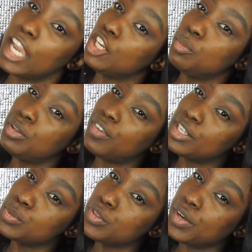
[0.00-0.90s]
Can you be
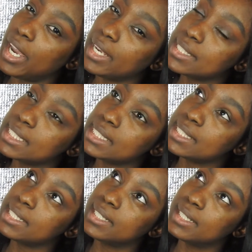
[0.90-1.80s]
friends with your ex?
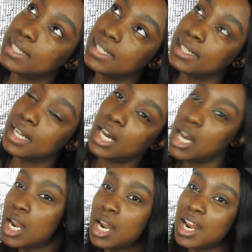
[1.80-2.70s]

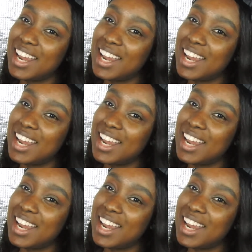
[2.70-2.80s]
No.